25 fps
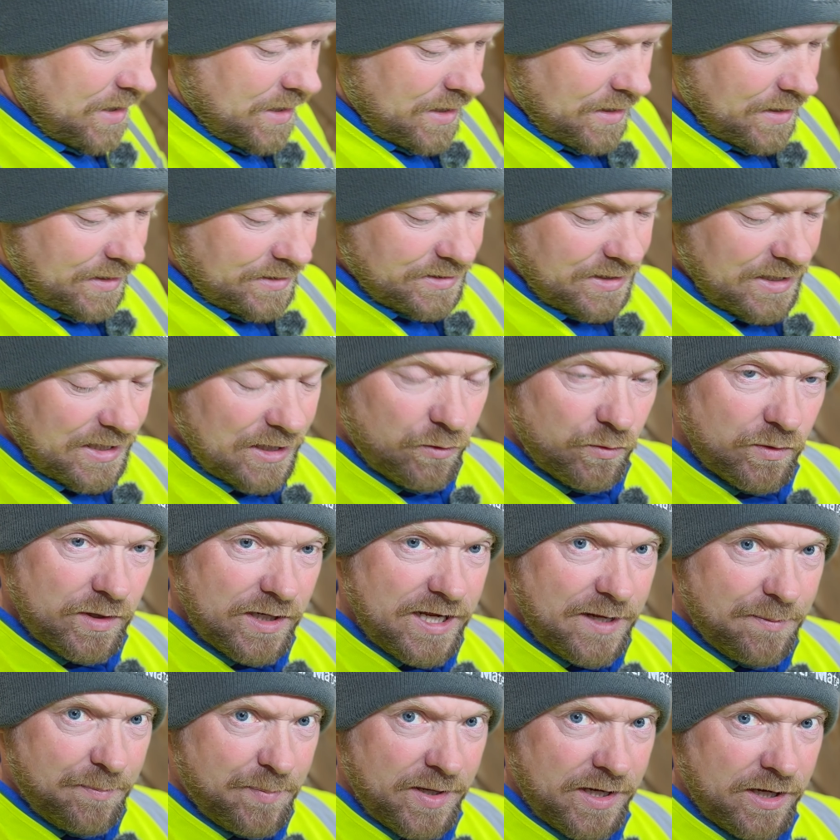There's a little
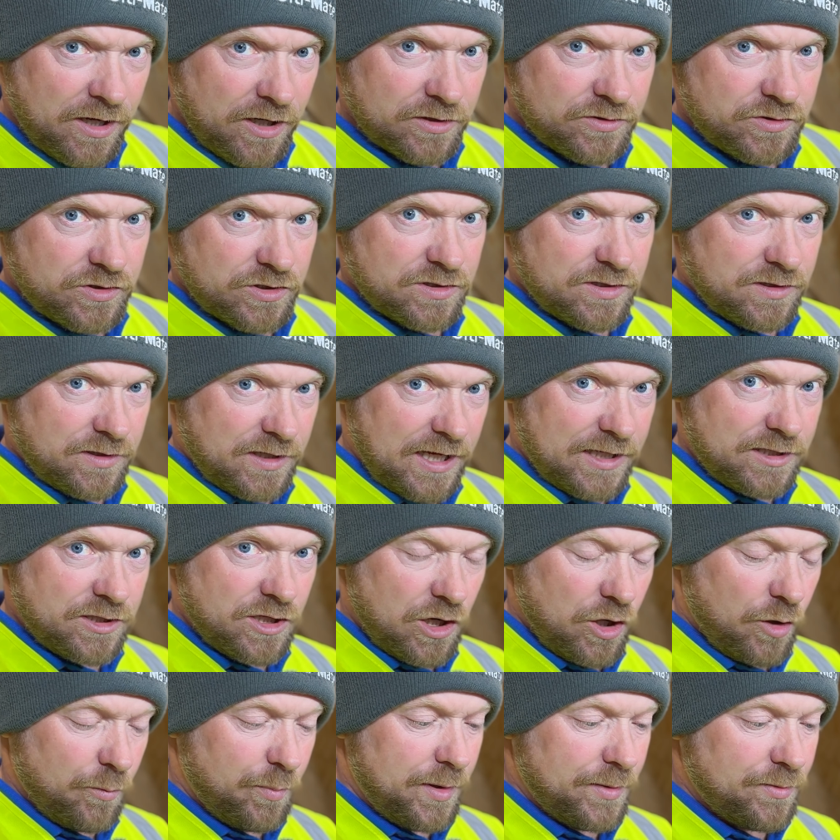lip here, just in case a
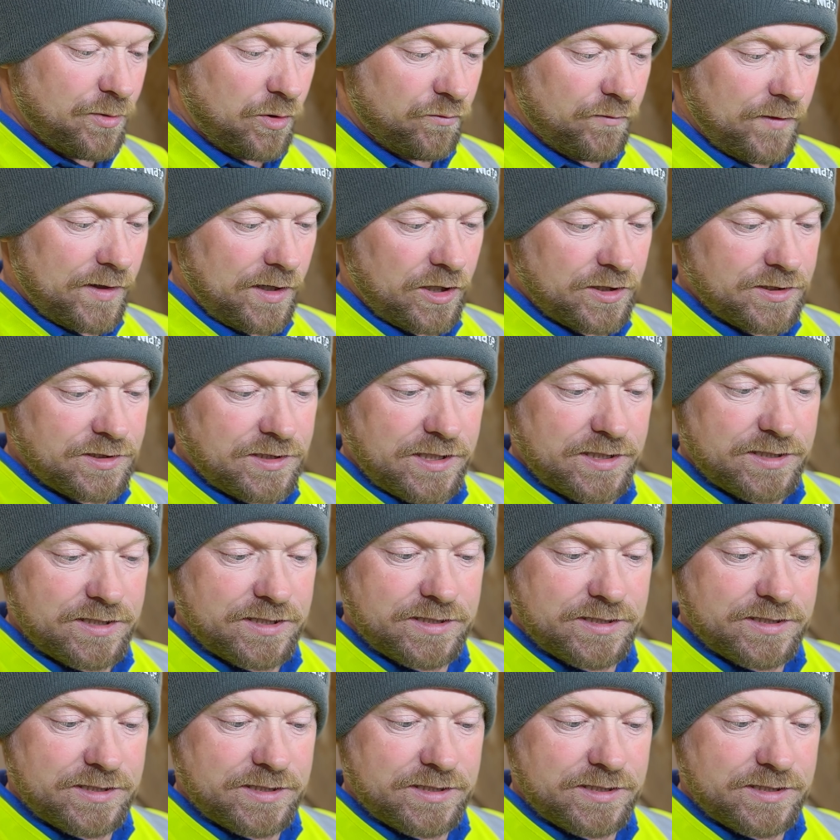lot of people don't realize this.